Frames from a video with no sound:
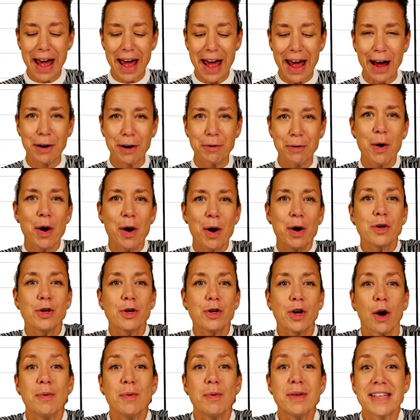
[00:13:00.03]
now
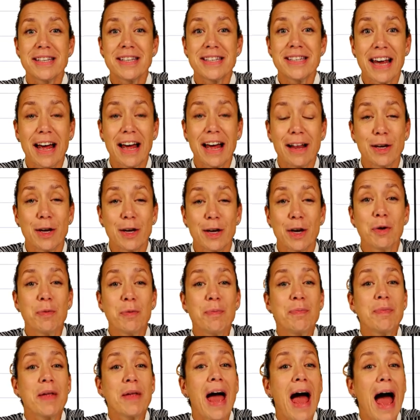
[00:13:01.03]
going to tell
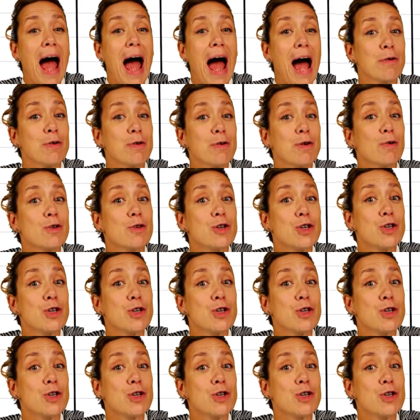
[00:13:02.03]
you how your